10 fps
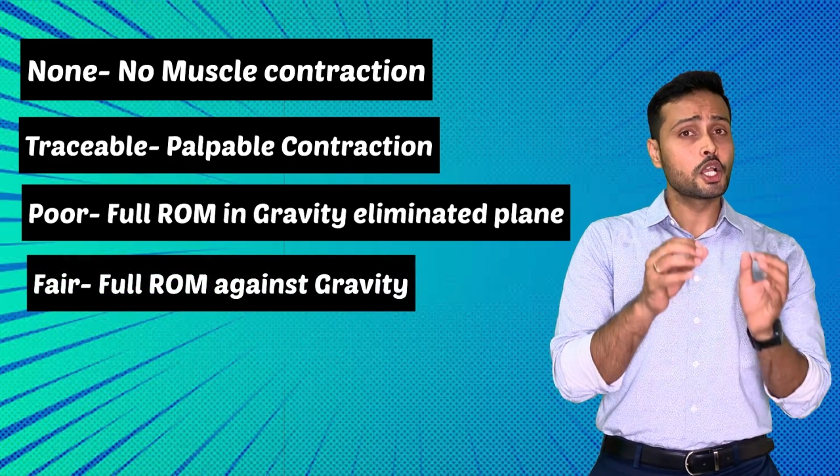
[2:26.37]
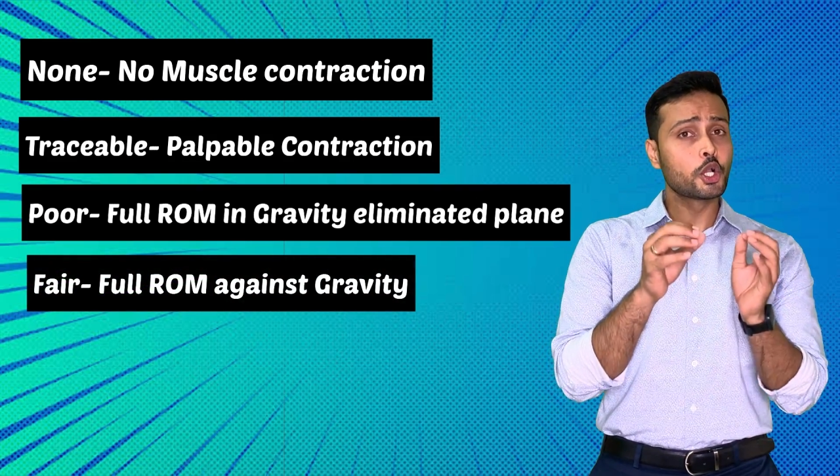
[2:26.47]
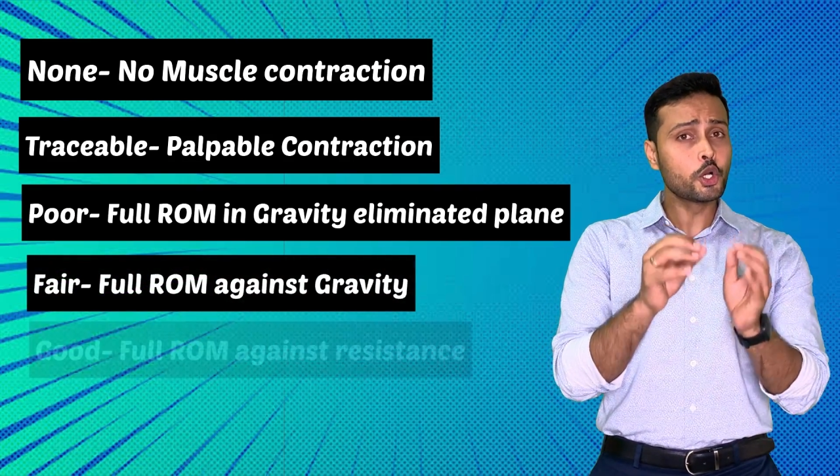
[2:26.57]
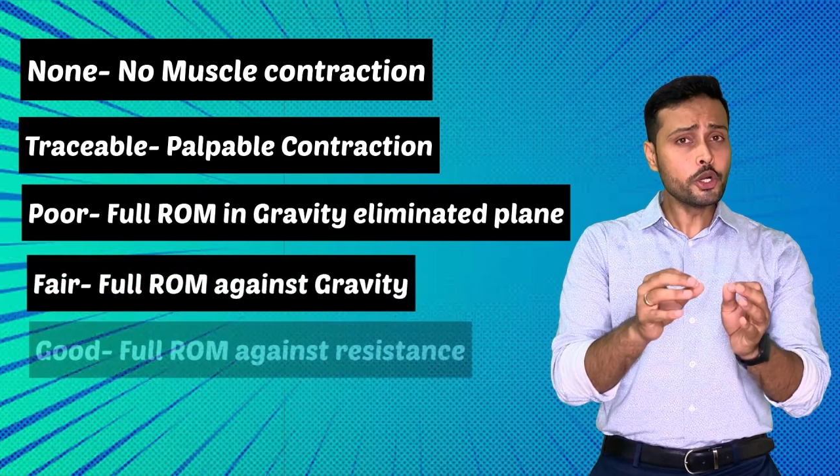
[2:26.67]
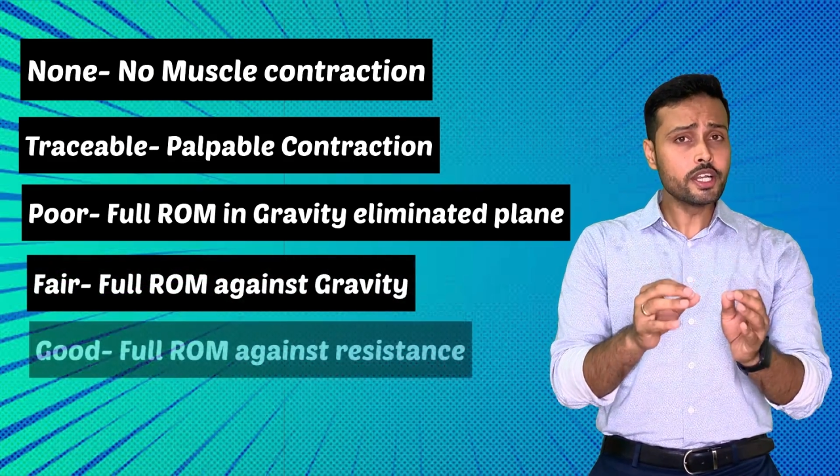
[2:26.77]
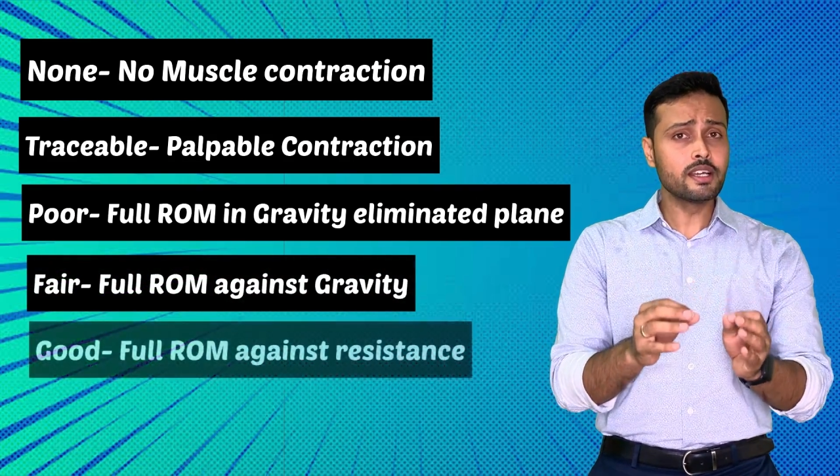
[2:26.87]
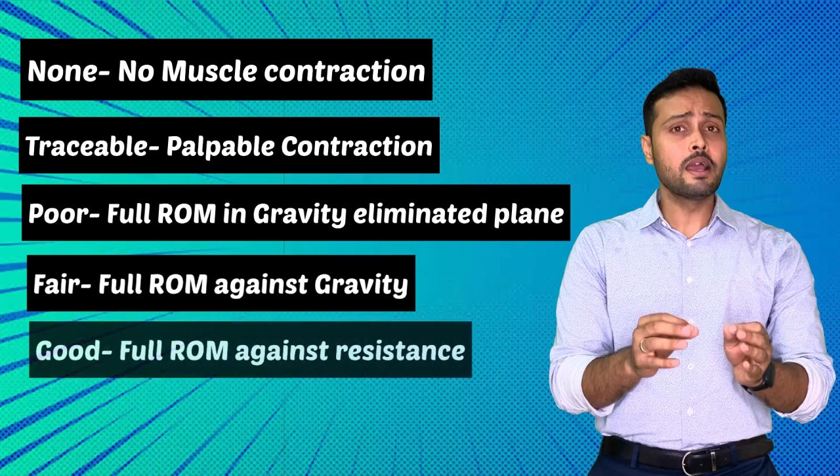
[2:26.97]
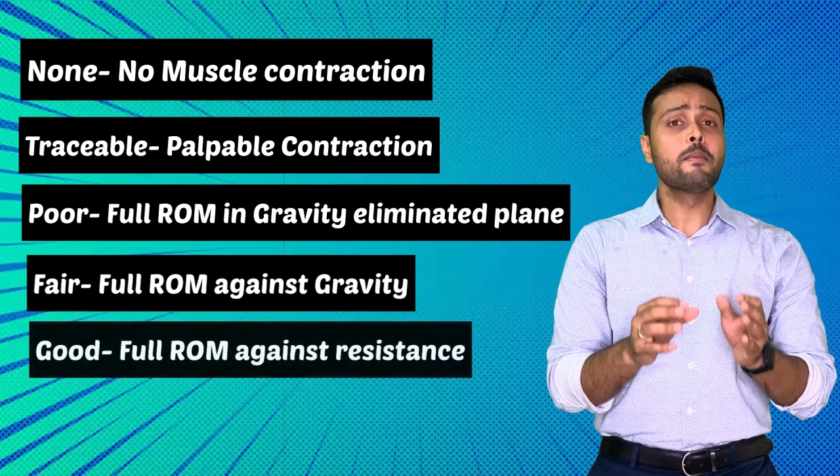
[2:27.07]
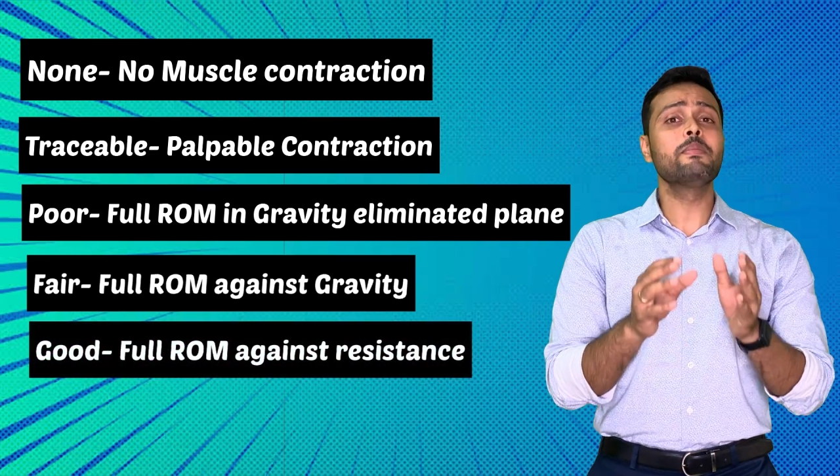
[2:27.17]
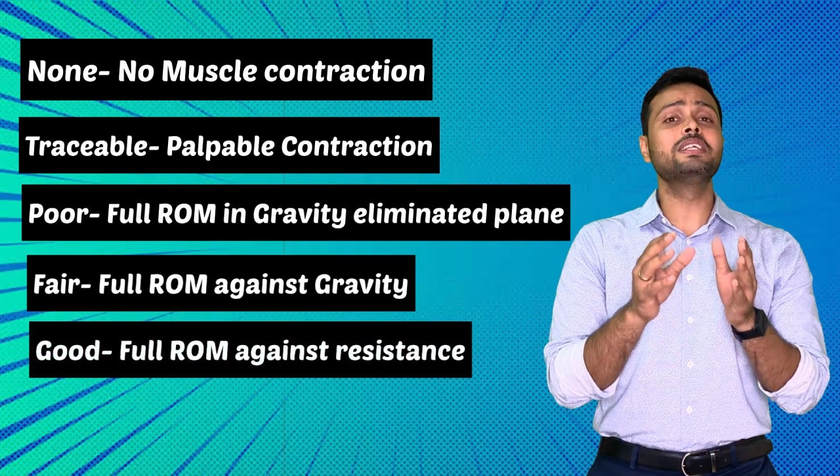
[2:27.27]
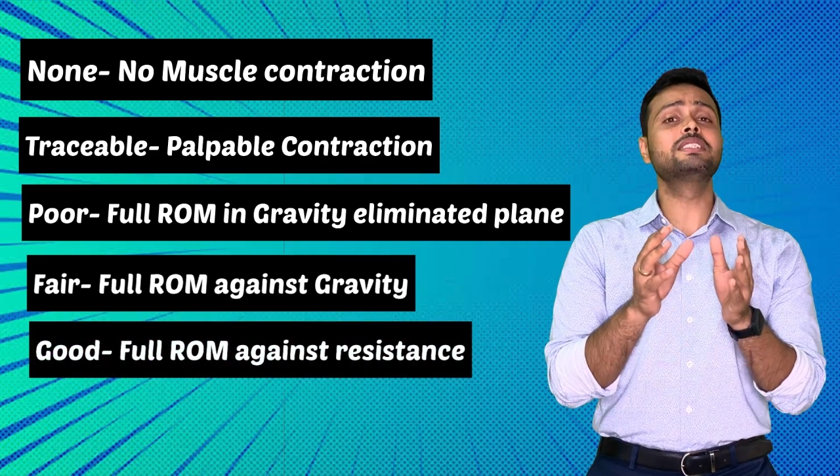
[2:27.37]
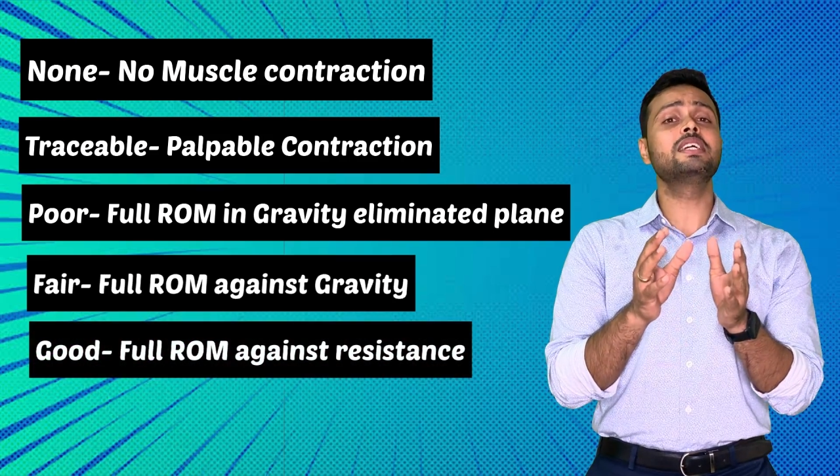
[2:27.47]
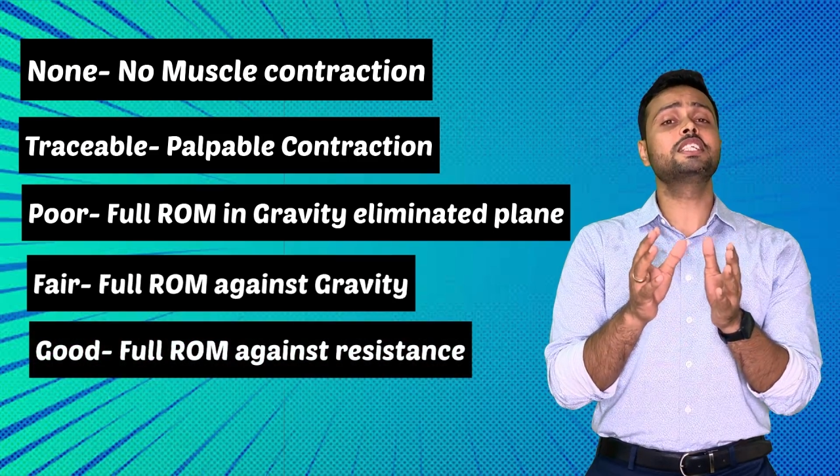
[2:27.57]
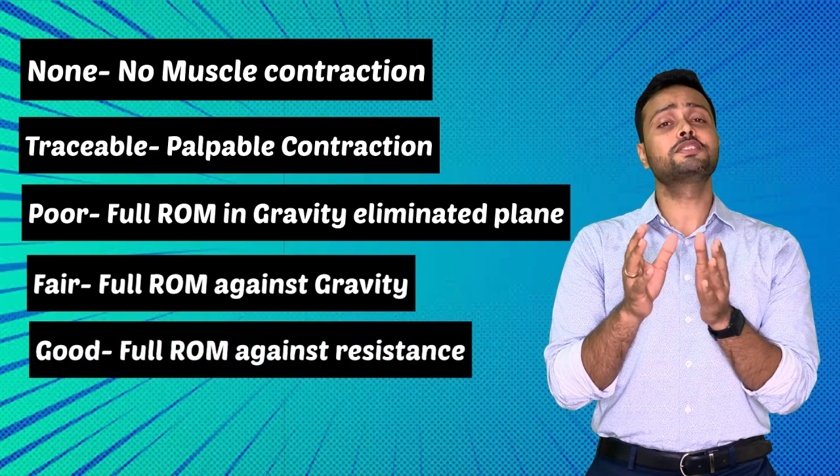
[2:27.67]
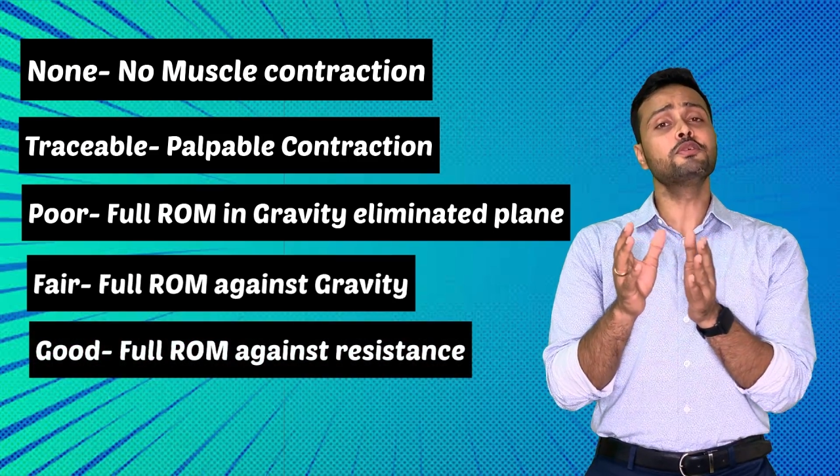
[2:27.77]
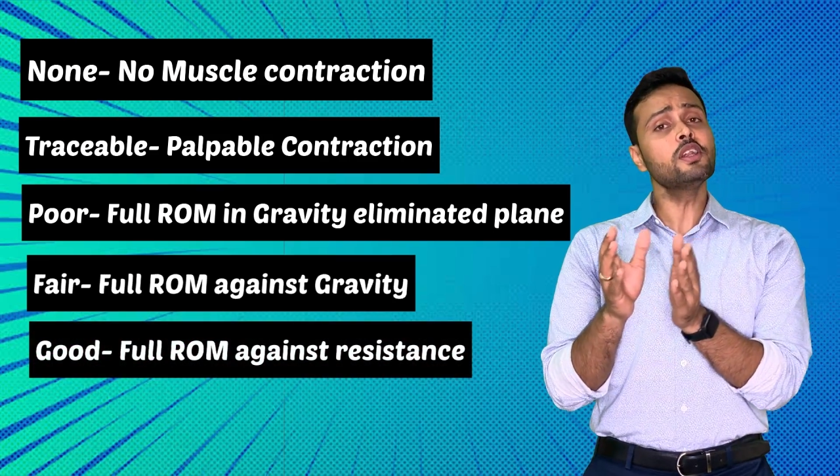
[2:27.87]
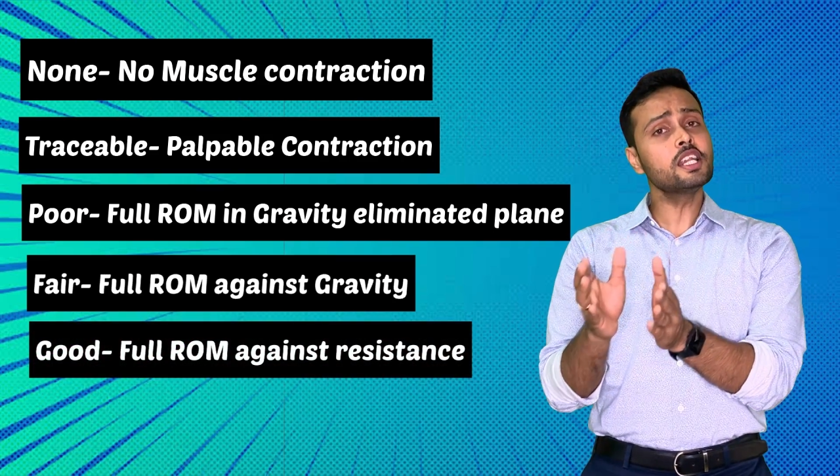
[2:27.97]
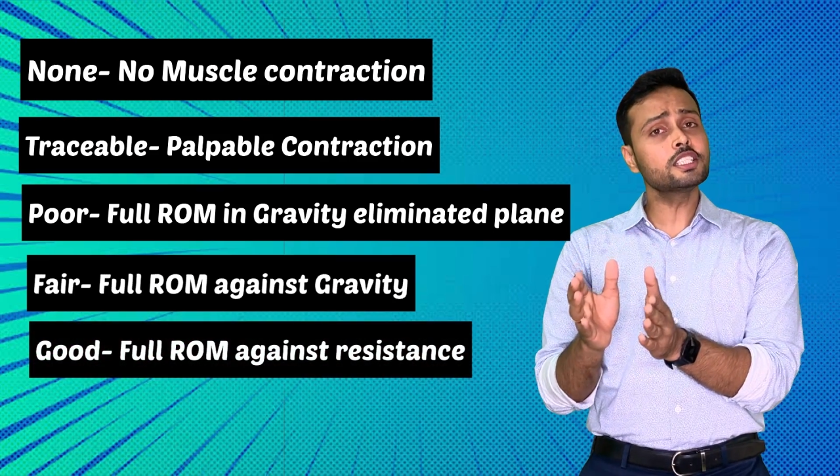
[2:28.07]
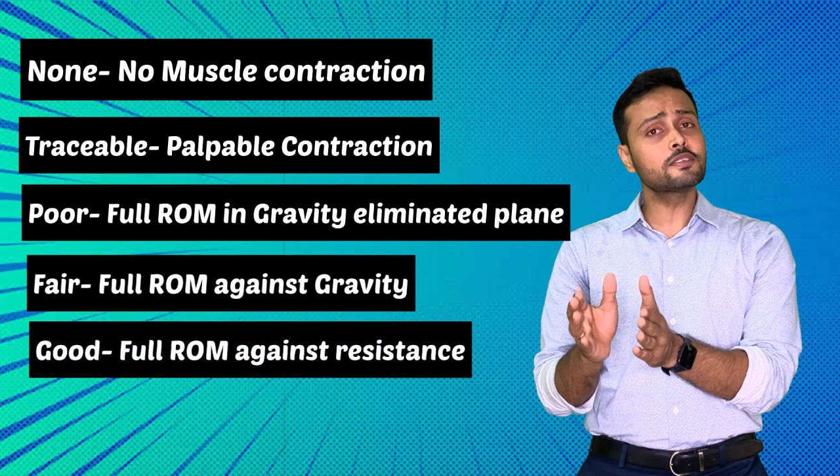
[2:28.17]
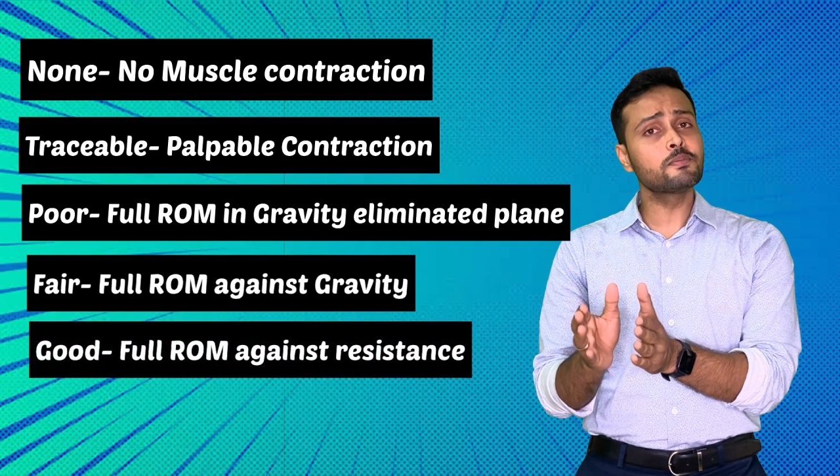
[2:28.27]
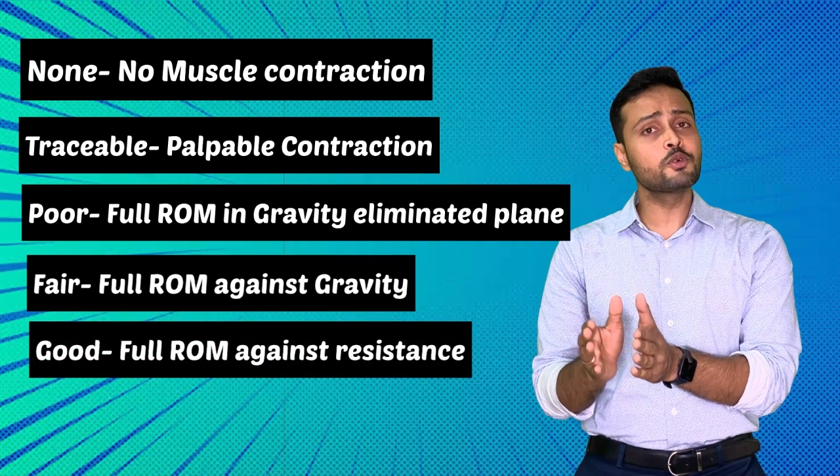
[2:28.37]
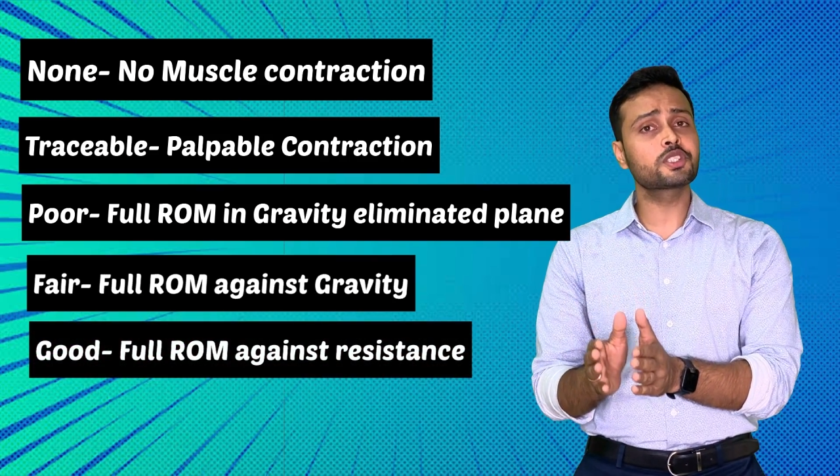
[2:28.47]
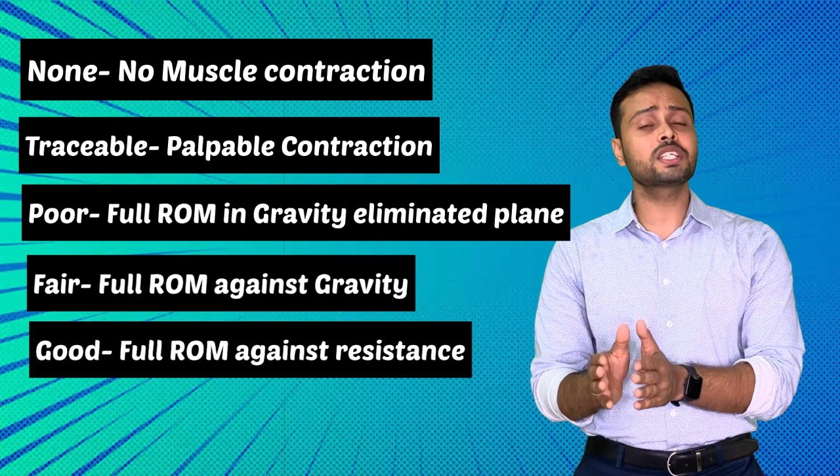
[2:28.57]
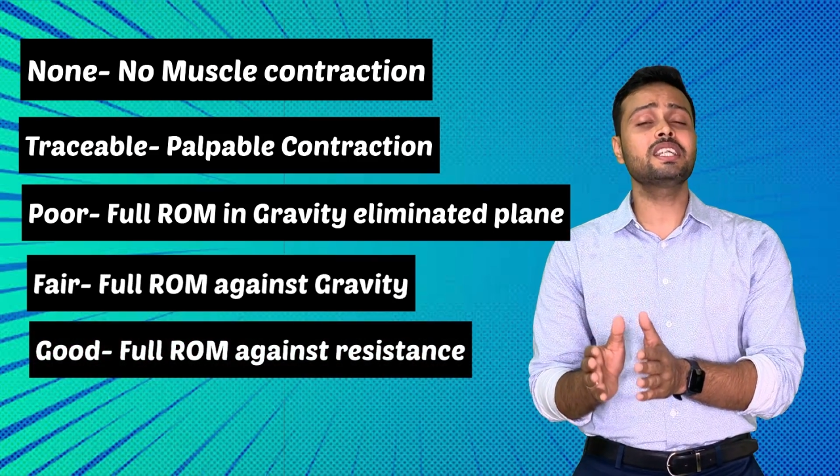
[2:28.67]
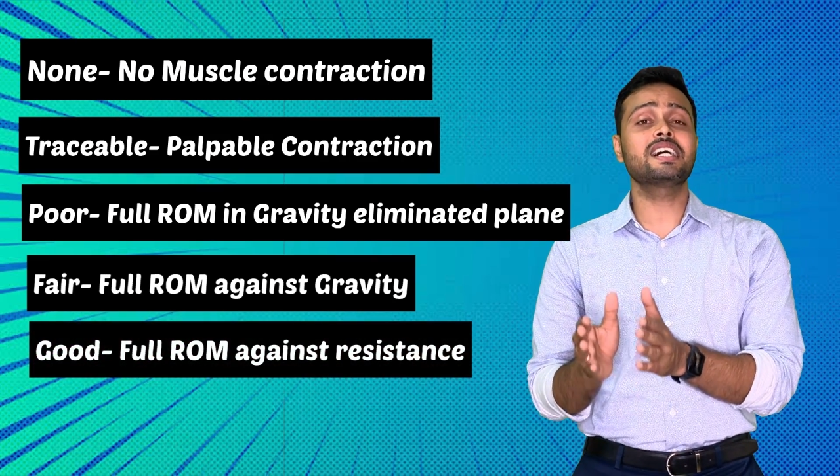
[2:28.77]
Good means there is full range of motion